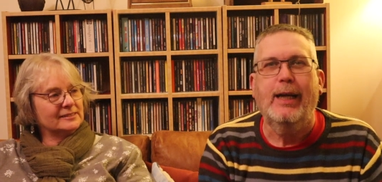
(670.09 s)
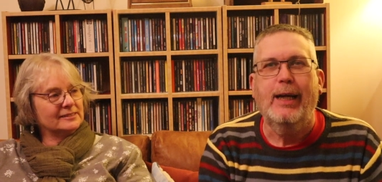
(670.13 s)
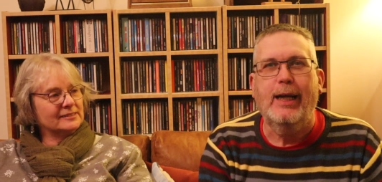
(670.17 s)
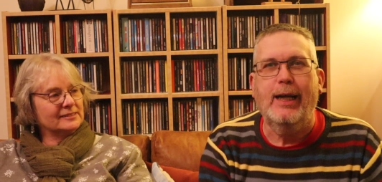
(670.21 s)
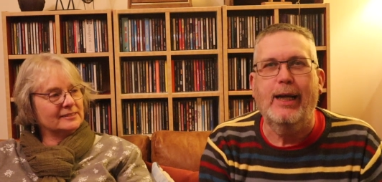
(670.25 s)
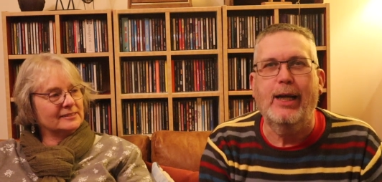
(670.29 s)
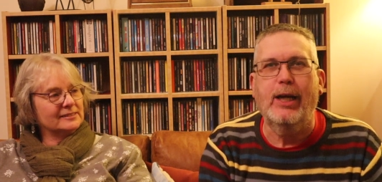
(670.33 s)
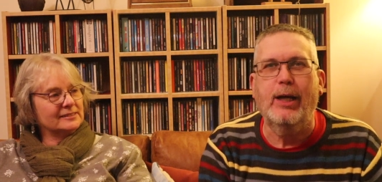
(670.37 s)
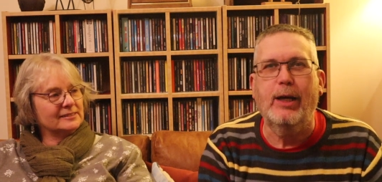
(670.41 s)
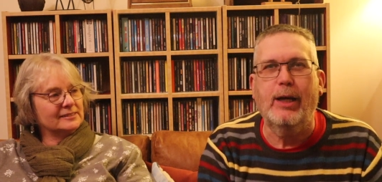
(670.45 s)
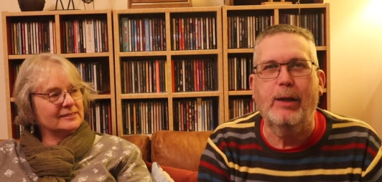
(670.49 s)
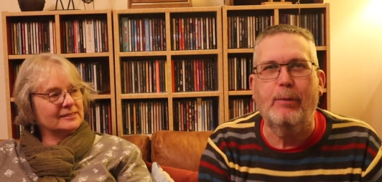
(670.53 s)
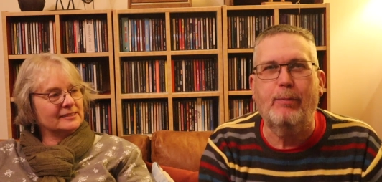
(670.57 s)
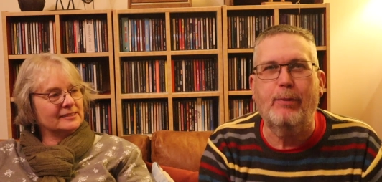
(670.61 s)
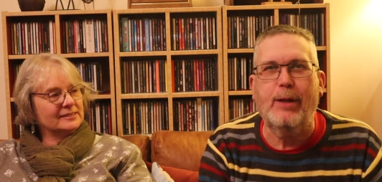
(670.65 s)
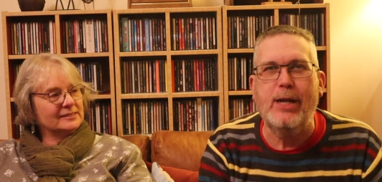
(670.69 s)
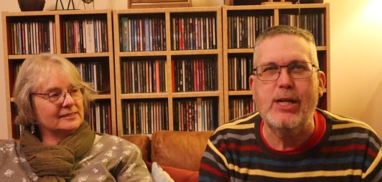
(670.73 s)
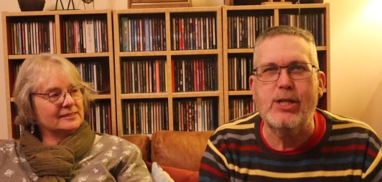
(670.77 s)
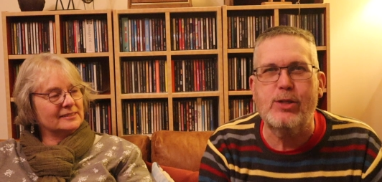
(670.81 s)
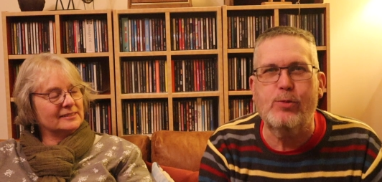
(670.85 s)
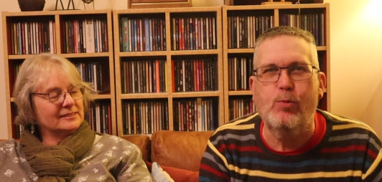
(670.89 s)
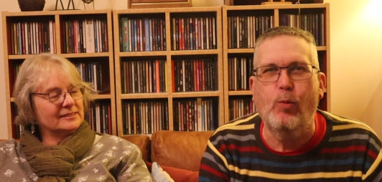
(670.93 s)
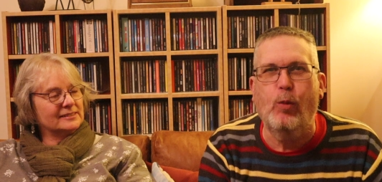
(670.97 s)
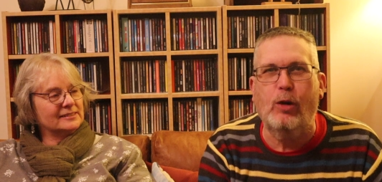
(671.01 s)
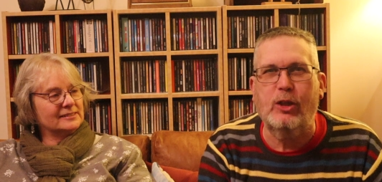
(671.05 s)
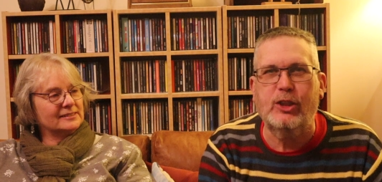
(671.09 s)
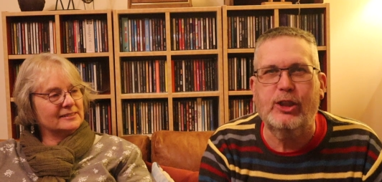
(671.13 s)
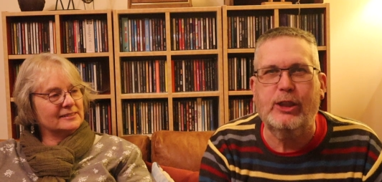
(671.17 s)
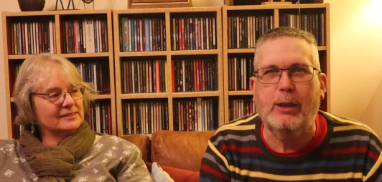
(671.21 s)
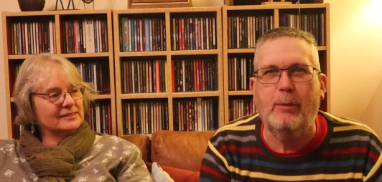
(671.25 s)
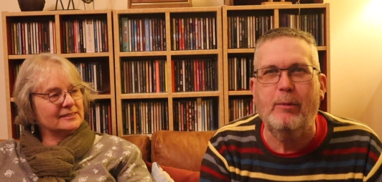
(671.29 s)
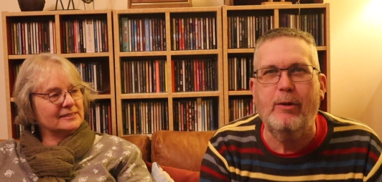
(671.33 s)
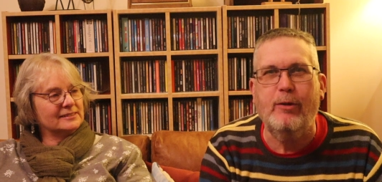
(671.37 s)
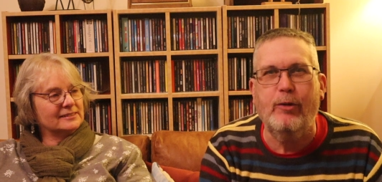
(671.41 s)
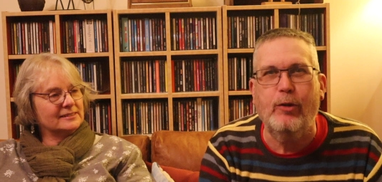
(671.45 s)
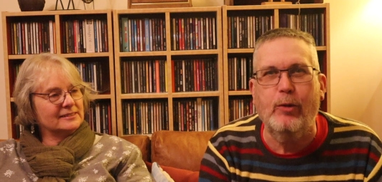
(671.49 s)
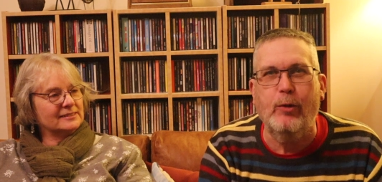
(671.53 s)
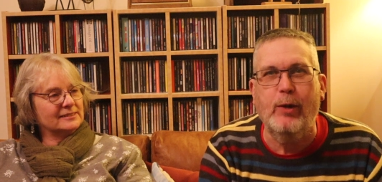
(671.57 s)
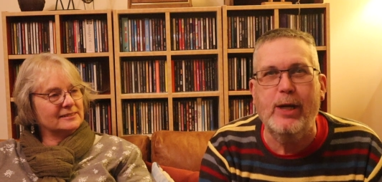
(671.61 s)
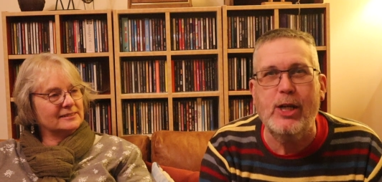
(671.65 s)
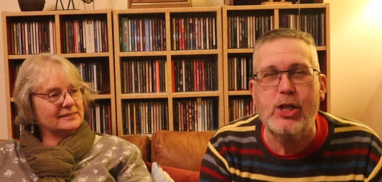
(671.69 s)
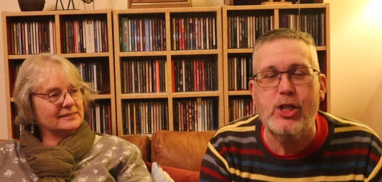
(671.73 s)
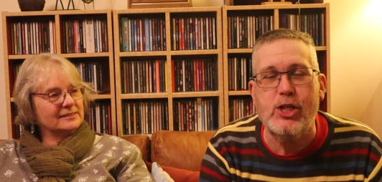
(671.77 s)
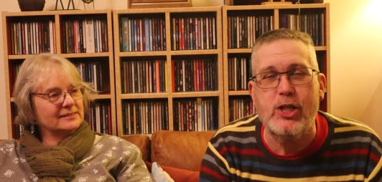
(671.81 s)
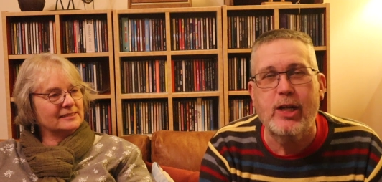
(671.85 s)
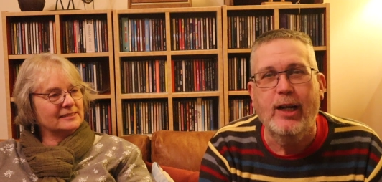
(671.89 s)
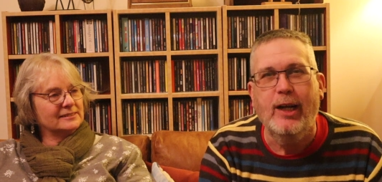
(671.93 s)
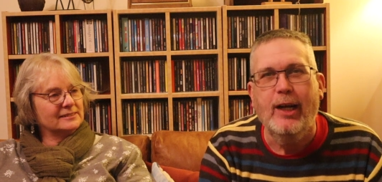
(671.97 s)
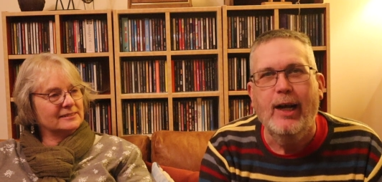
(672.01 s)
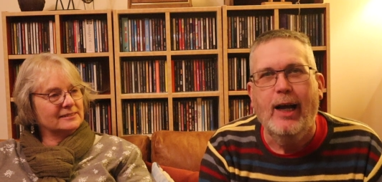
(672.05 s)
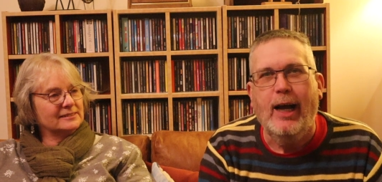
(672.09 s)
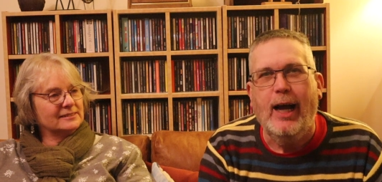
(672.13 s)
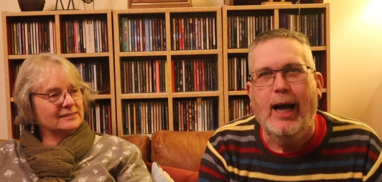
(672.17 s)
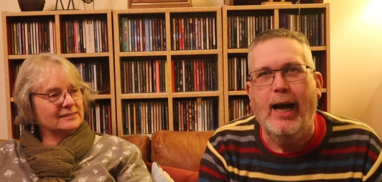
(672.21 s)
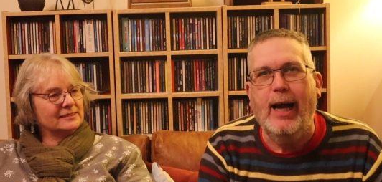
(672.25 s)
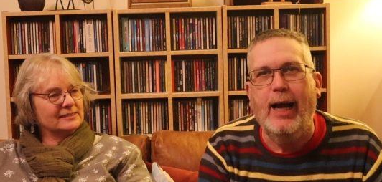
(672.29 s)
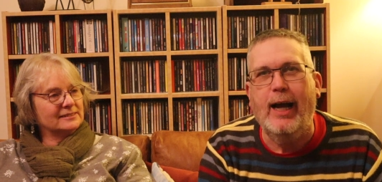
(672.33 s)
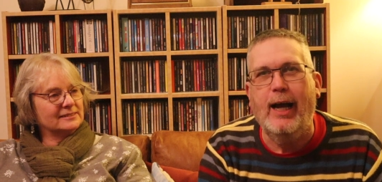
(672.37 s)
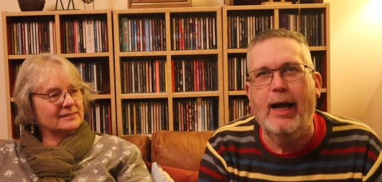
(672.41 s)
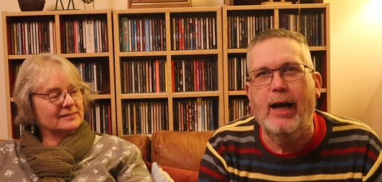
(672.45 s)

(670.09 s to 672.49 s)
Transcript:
Speaker 1: Uh, please watch them if you wish uh,